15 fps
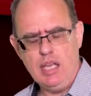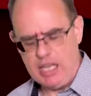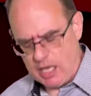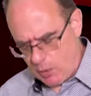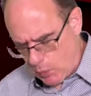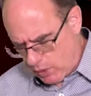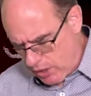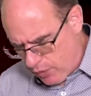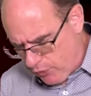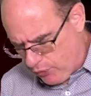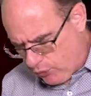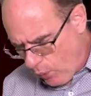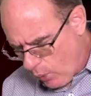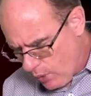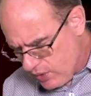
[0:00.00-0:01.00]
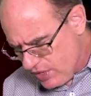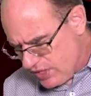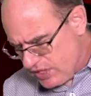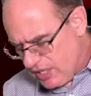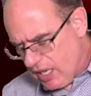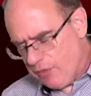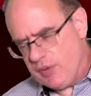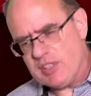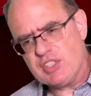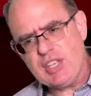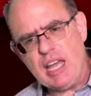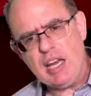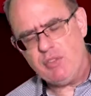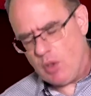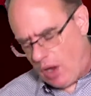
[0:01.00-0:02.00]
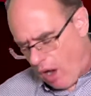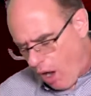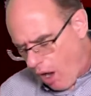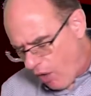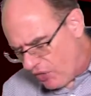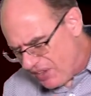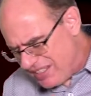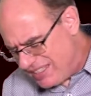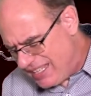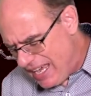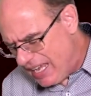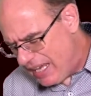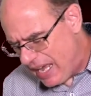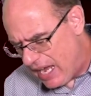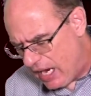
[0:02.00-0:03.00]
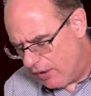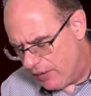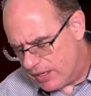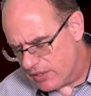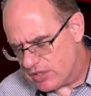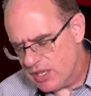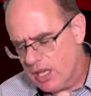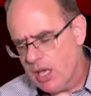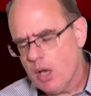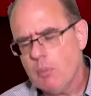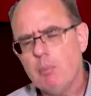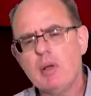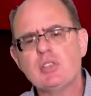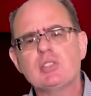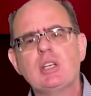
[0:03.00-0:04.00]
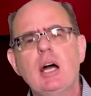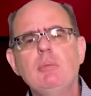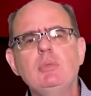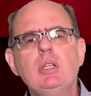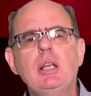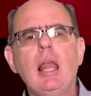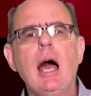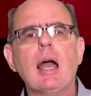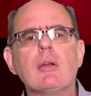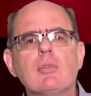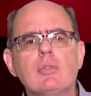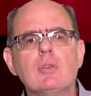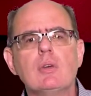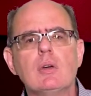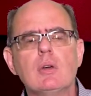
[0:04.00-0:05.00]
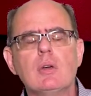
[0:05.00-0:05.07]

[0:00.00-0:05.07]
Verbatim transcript: It will enforce itself inside of you. All the dead areas must come to life.